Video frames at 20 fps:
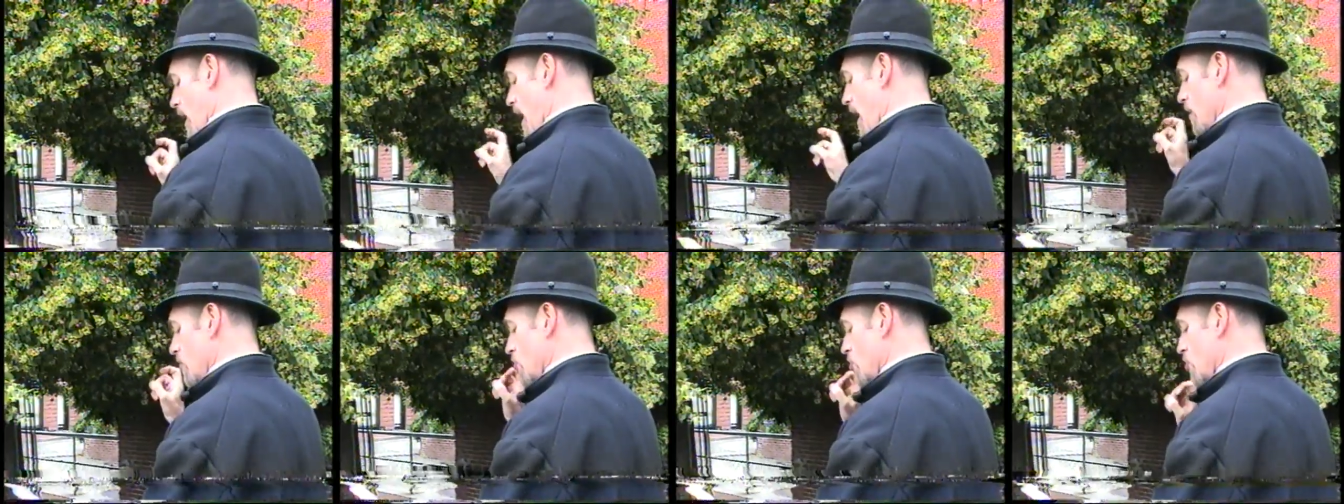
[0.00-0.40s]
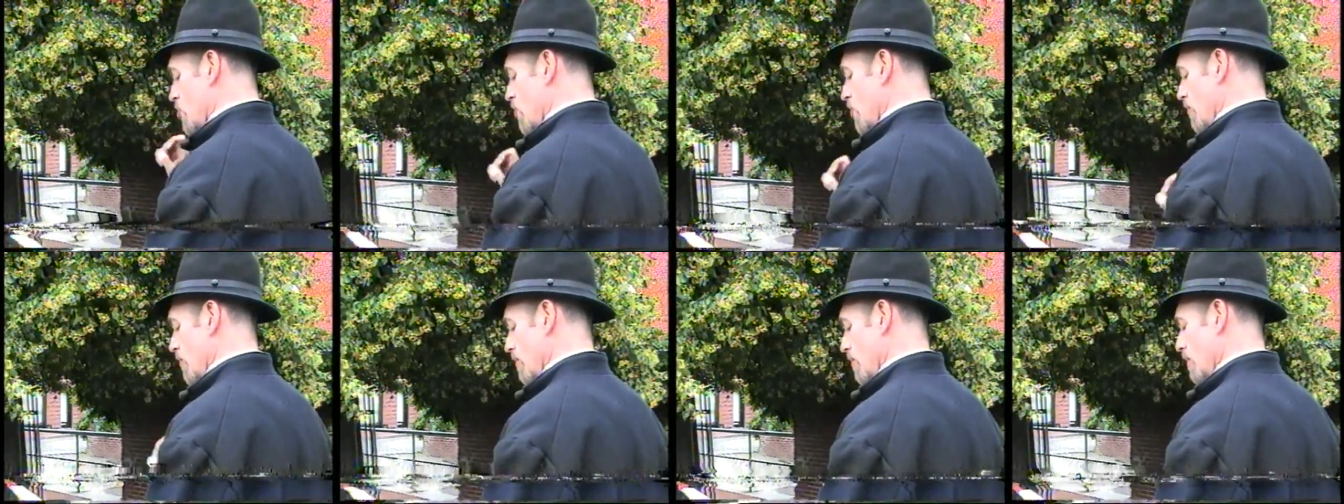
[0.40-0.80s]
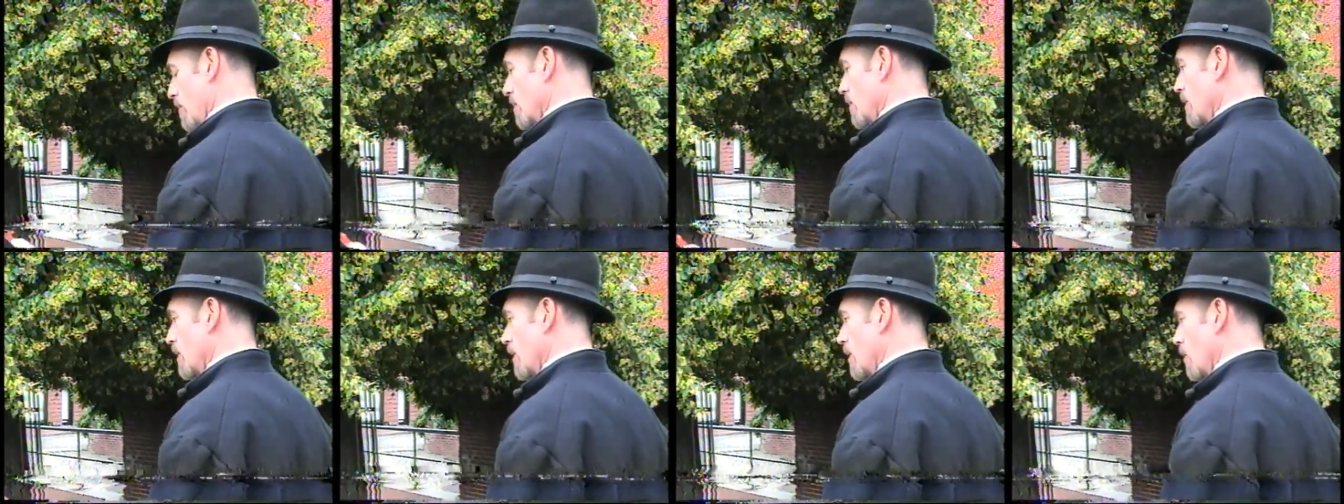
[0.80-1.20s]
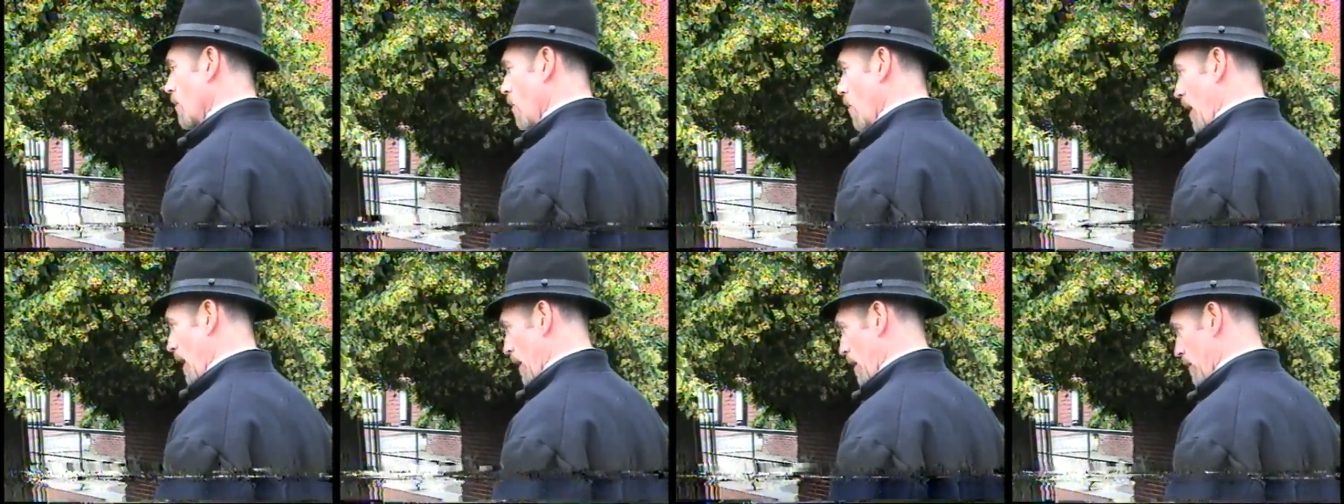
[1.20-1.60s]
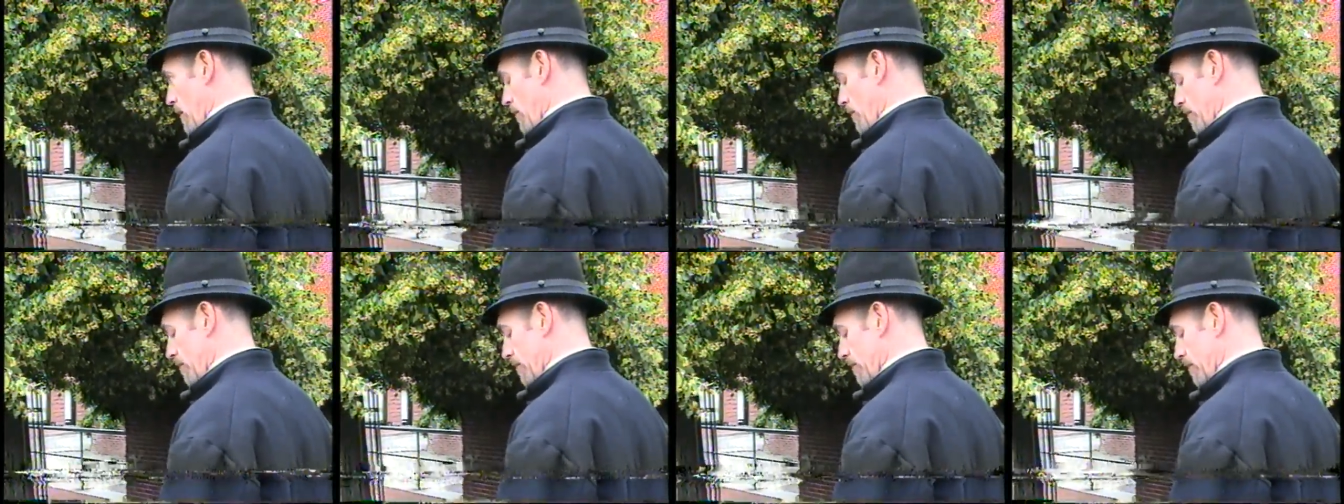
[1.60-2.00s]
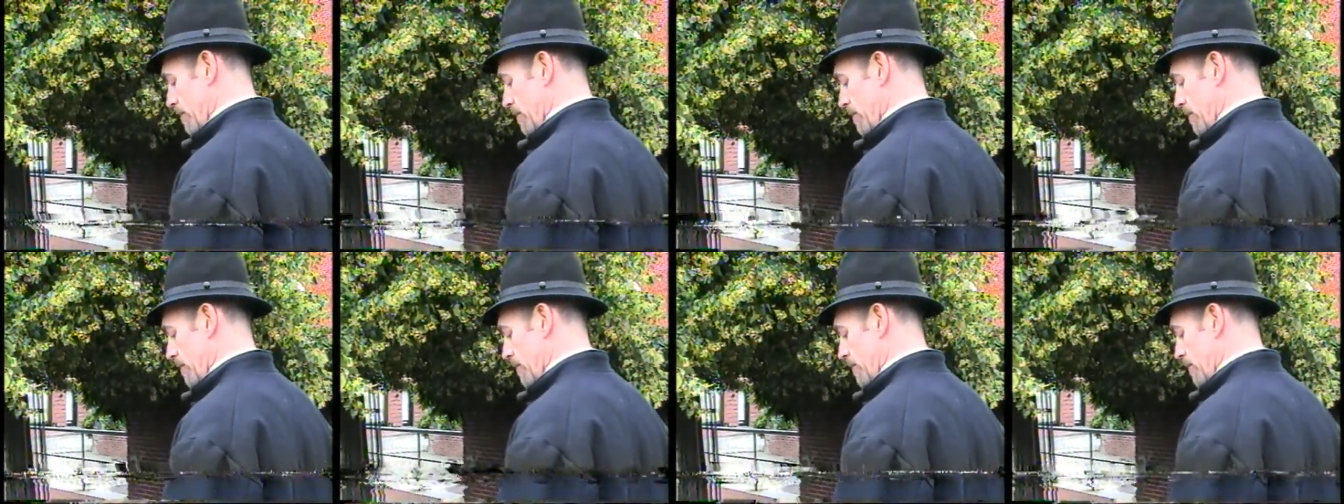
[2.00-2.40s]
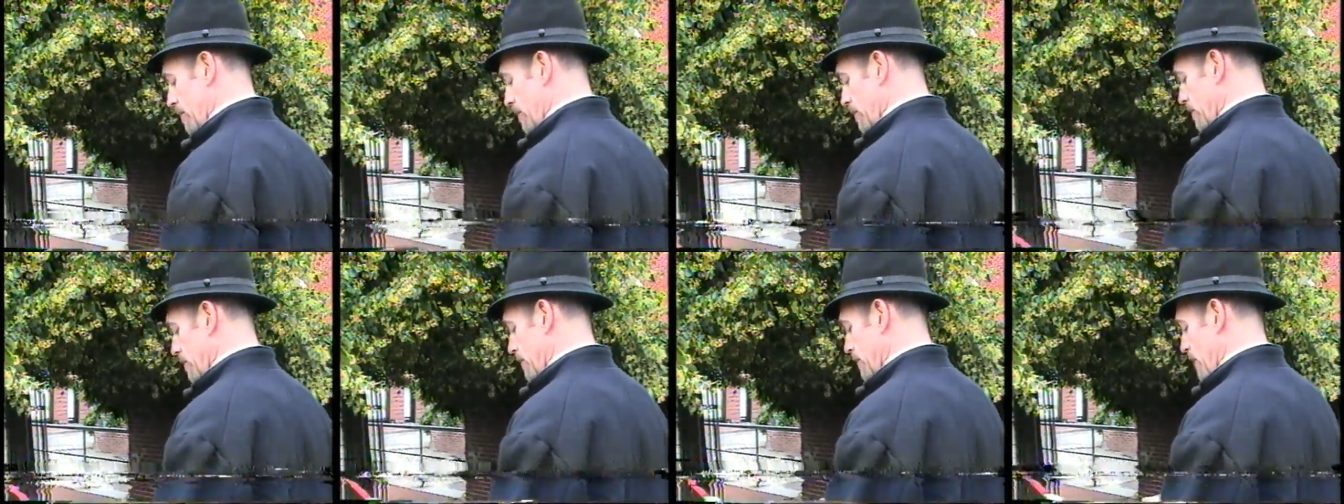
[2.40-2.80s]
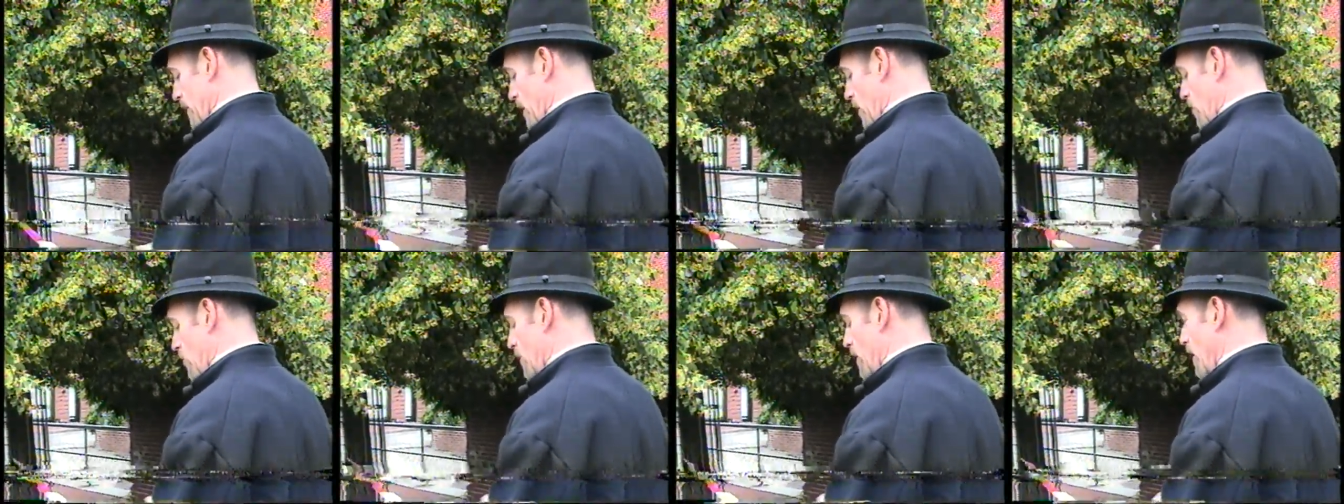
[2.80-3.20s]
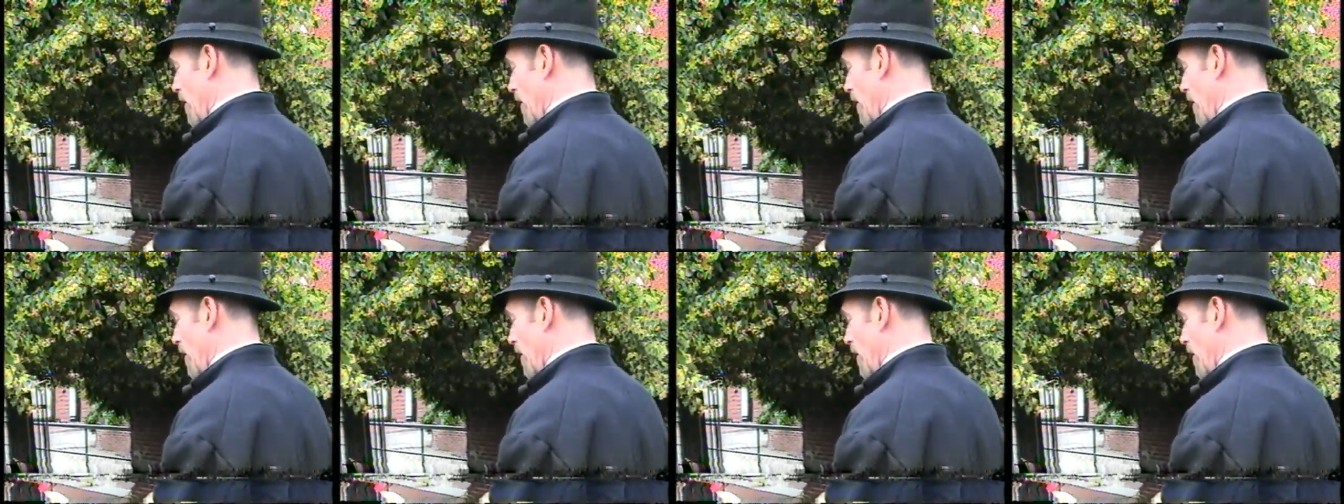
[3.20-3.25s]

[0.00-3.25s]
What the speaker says: I'll shoot." Well, you can